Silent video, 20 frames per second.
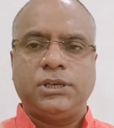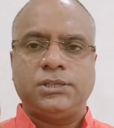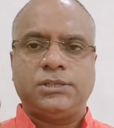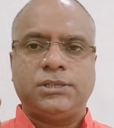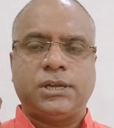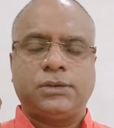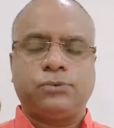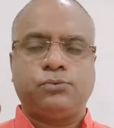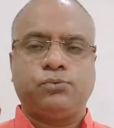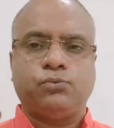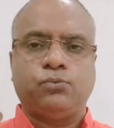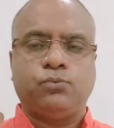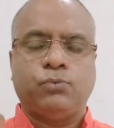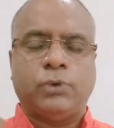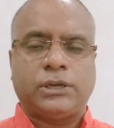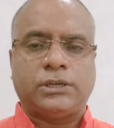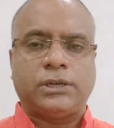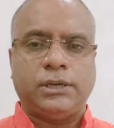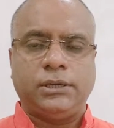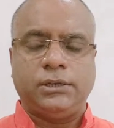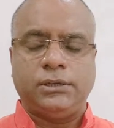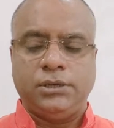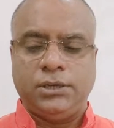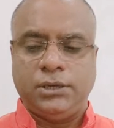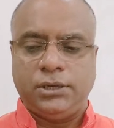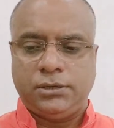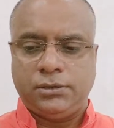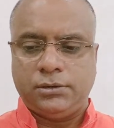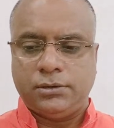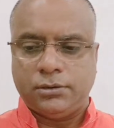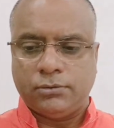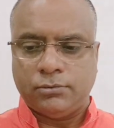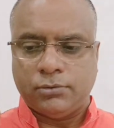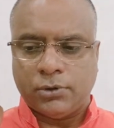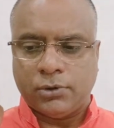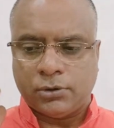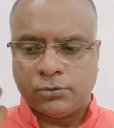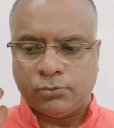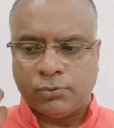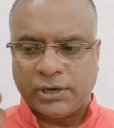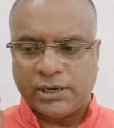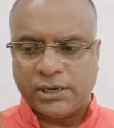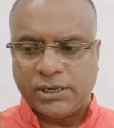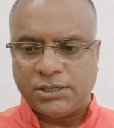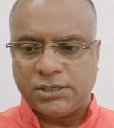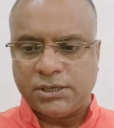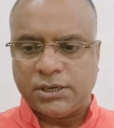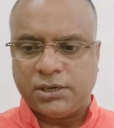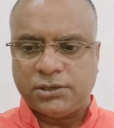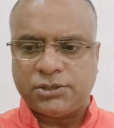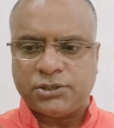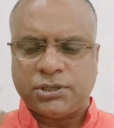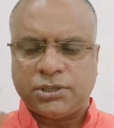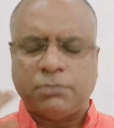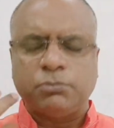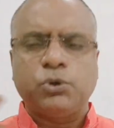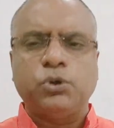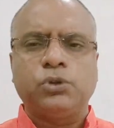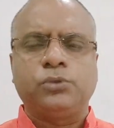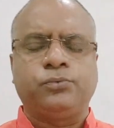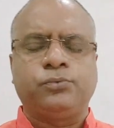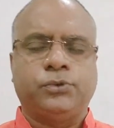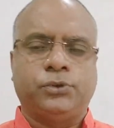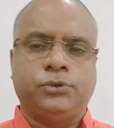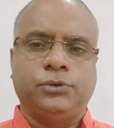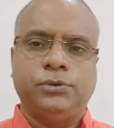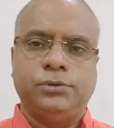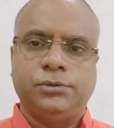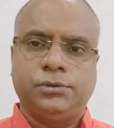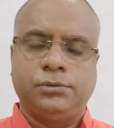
is that what I need or what I search, some good food.